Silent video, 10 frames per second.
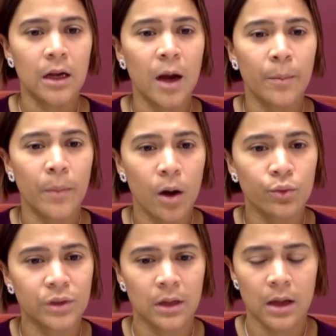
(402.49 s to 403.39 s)
come out
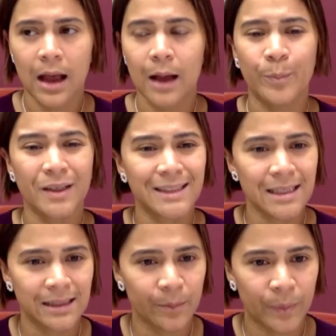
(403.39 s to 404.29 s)
and
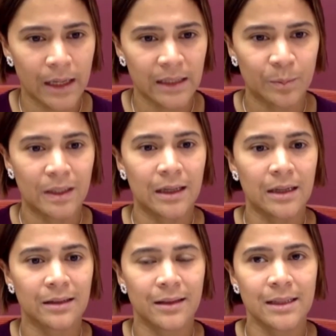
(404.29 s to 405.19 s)
participate,
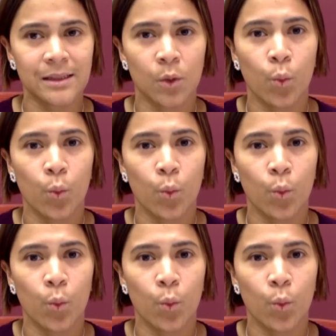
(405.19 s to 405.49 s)
because this,